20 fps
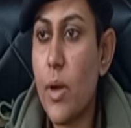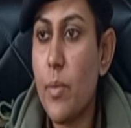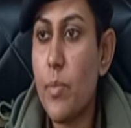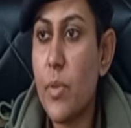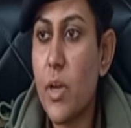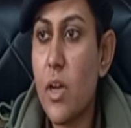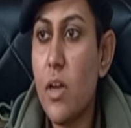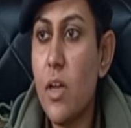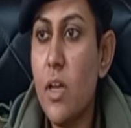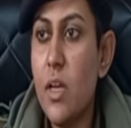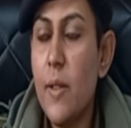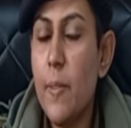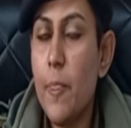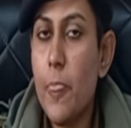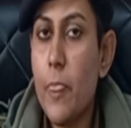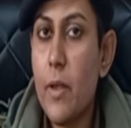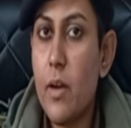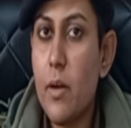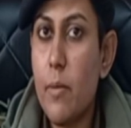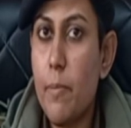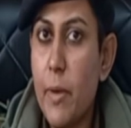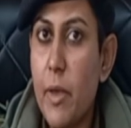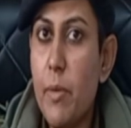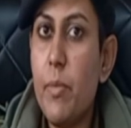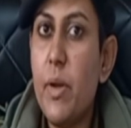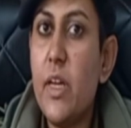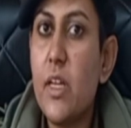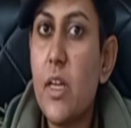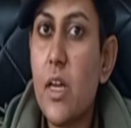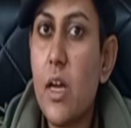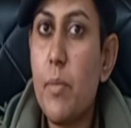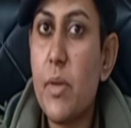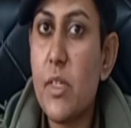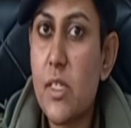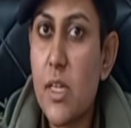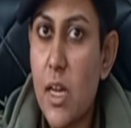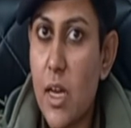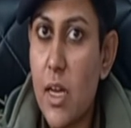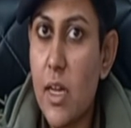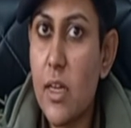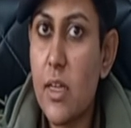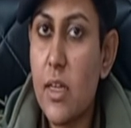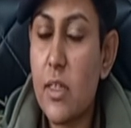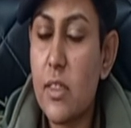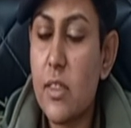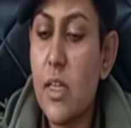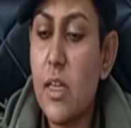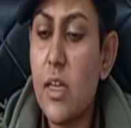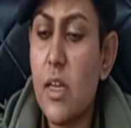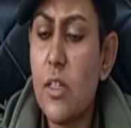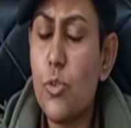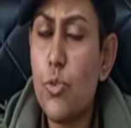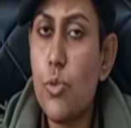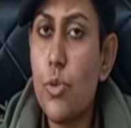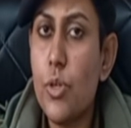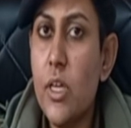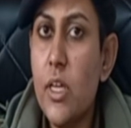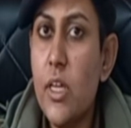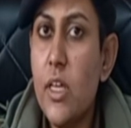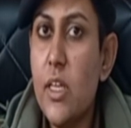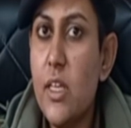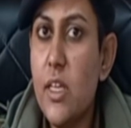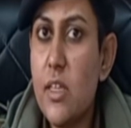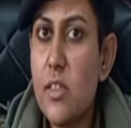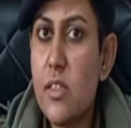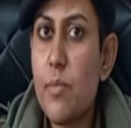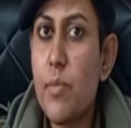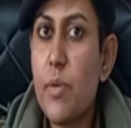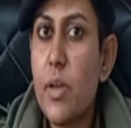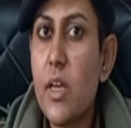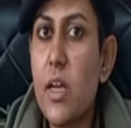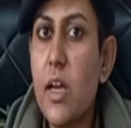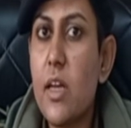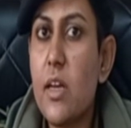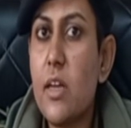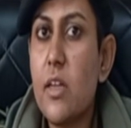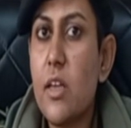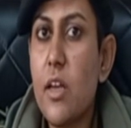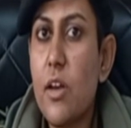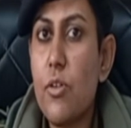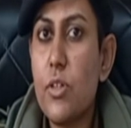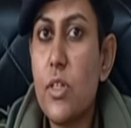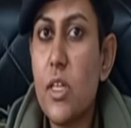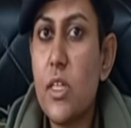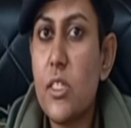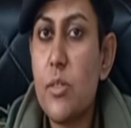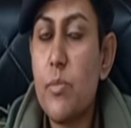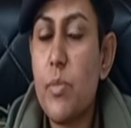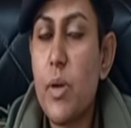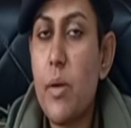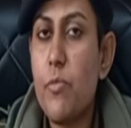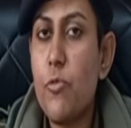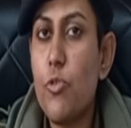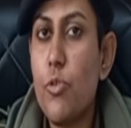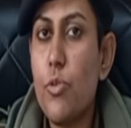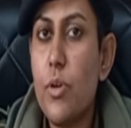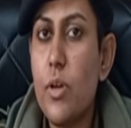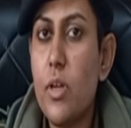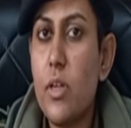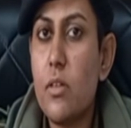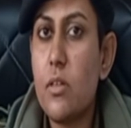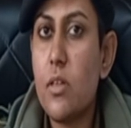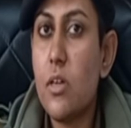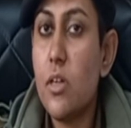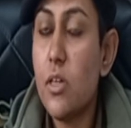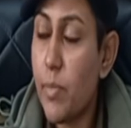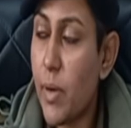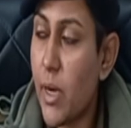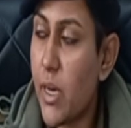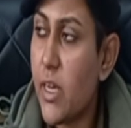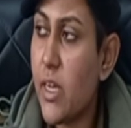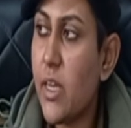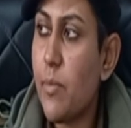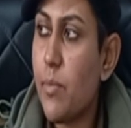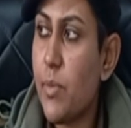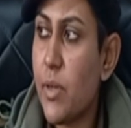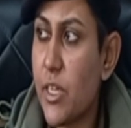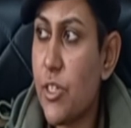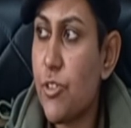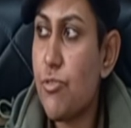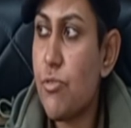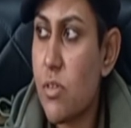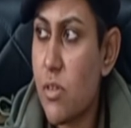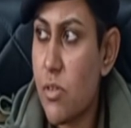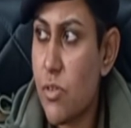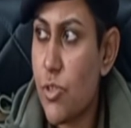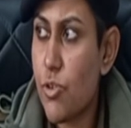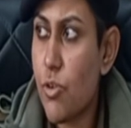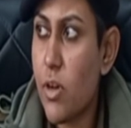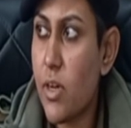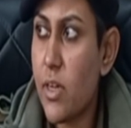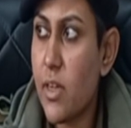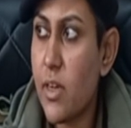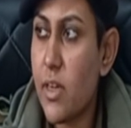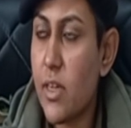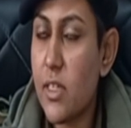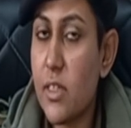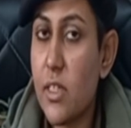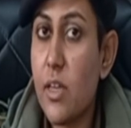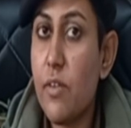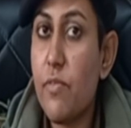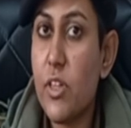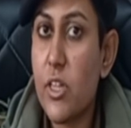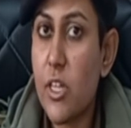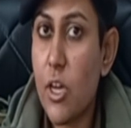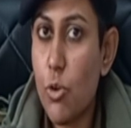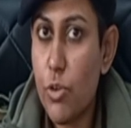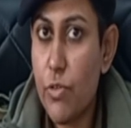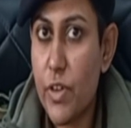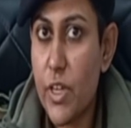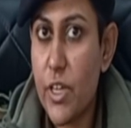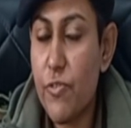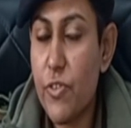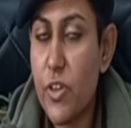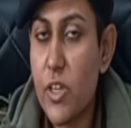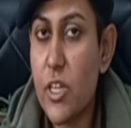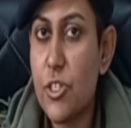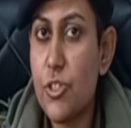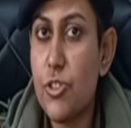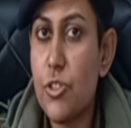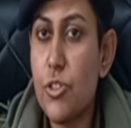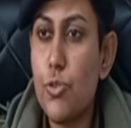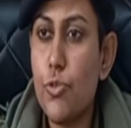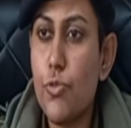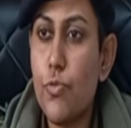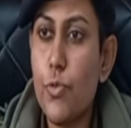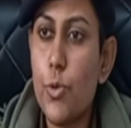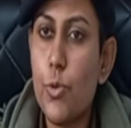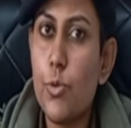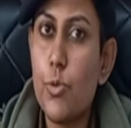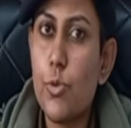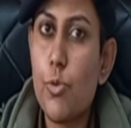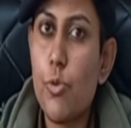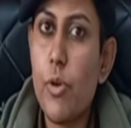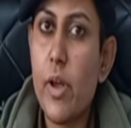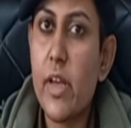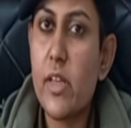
precautions issued, it has been written that any message informing about your winning a lottery or a prize is a fraud.